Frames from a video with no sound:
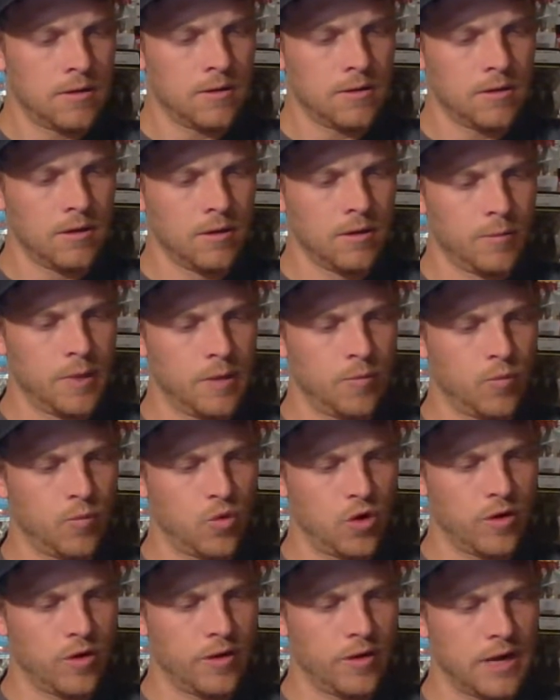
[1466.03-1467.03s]
a little bit
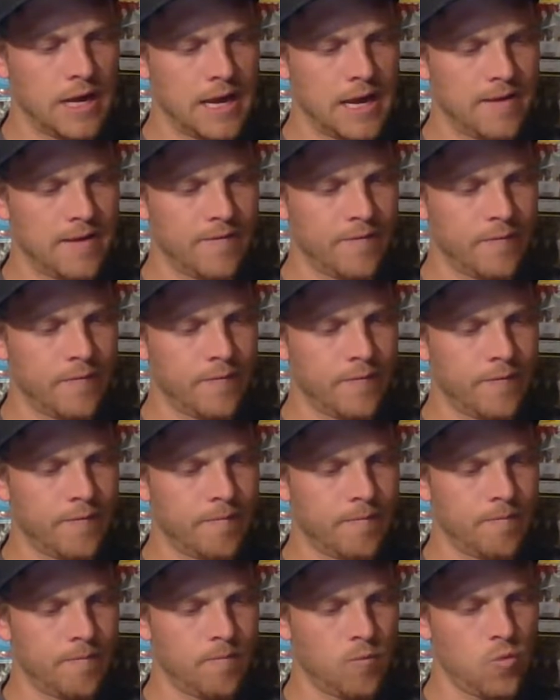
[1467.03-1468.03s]
more than half
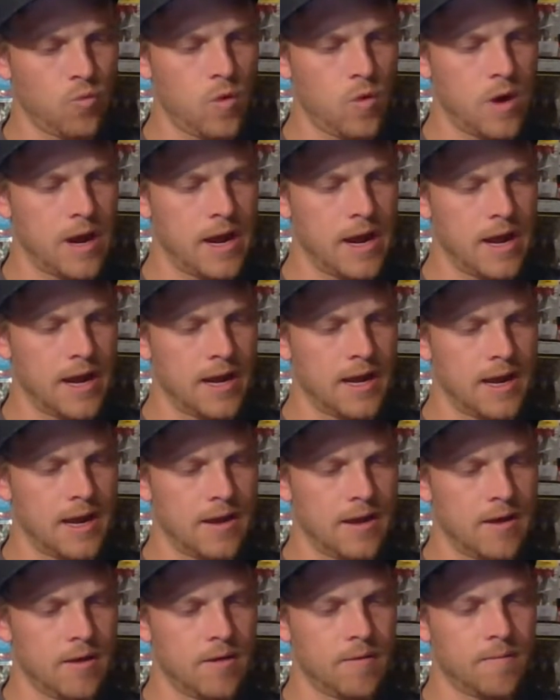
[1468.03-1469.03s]
way
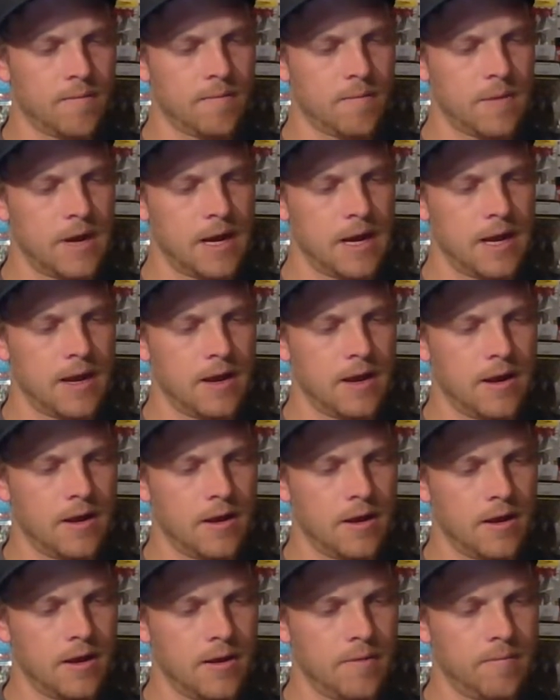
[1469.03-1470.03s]
down. And
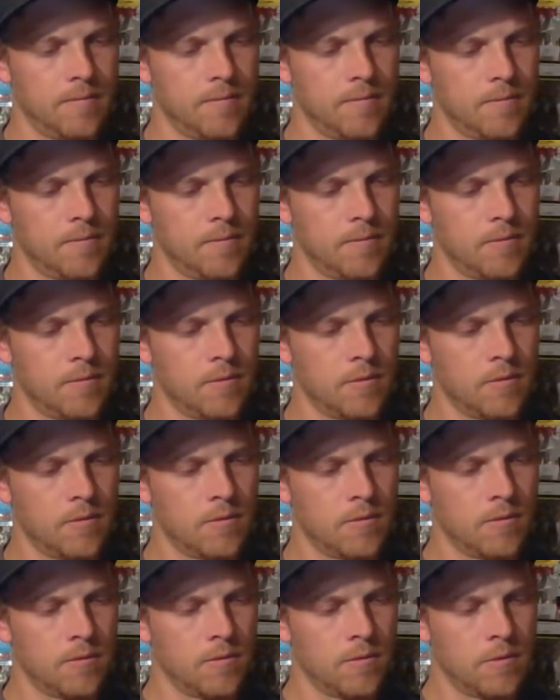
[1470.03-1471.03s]
um,
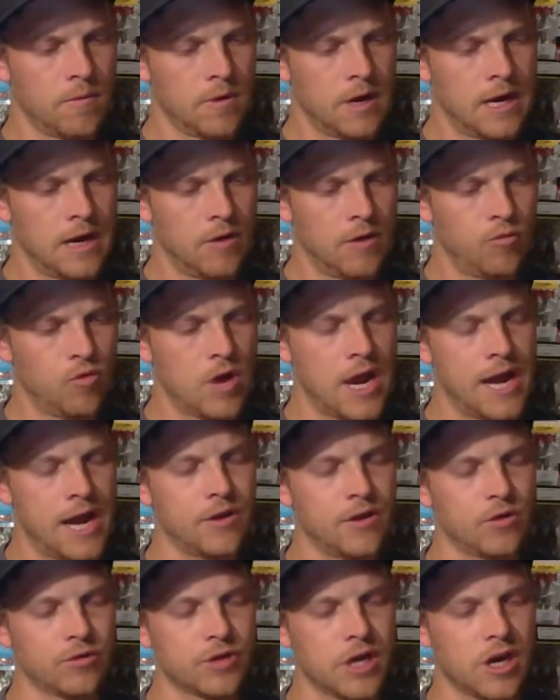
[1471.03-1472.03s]
Ryan,
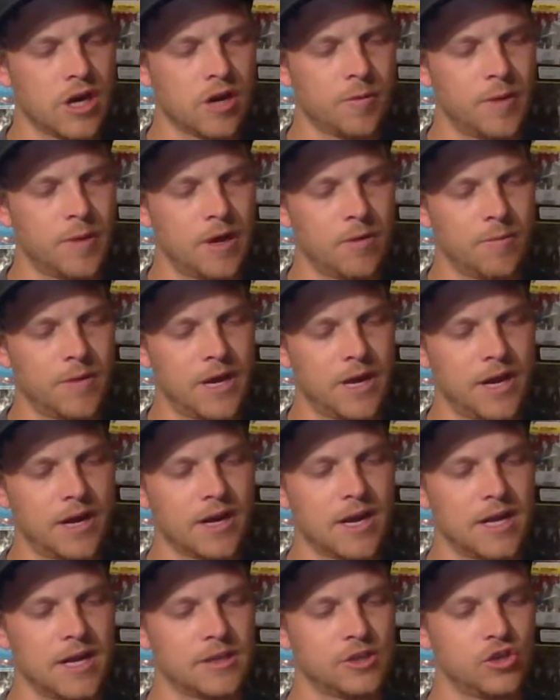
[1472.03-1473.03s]
don't talk about my
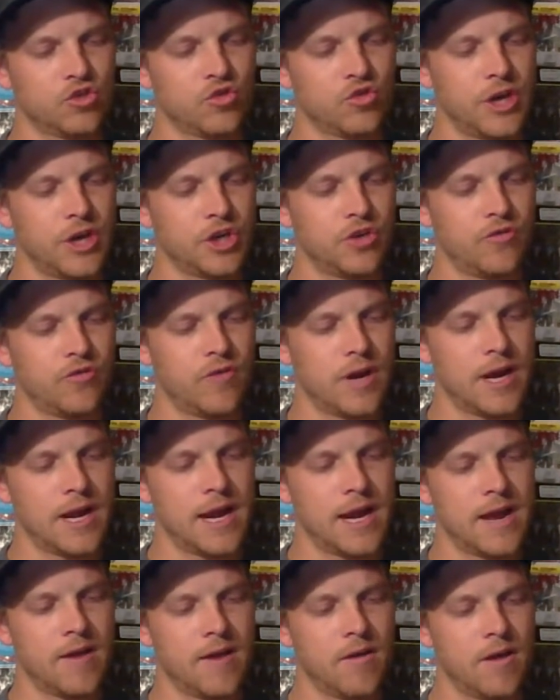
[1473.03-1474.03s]
concentration right
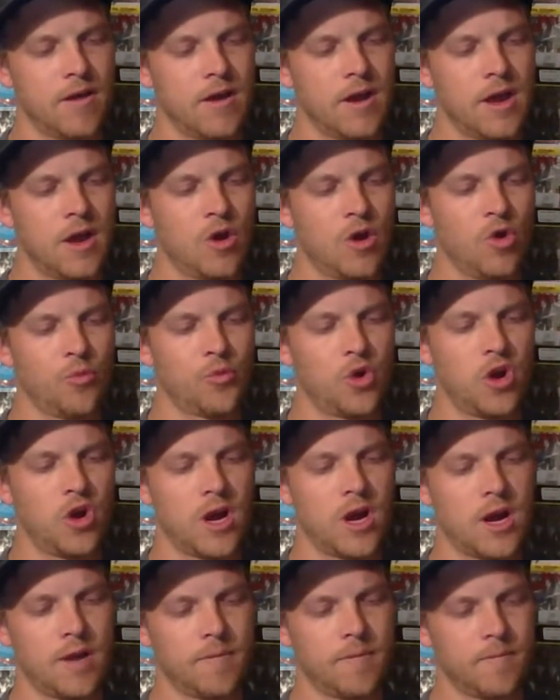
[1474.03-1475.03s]
now. Hope you're
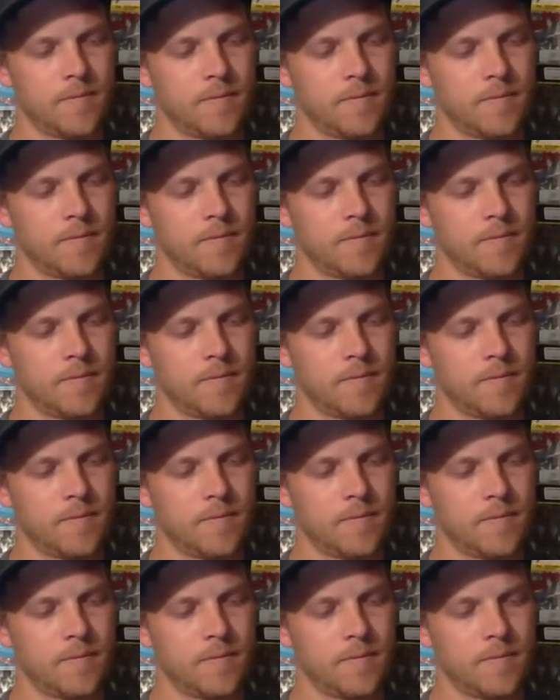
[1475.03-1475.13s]
not.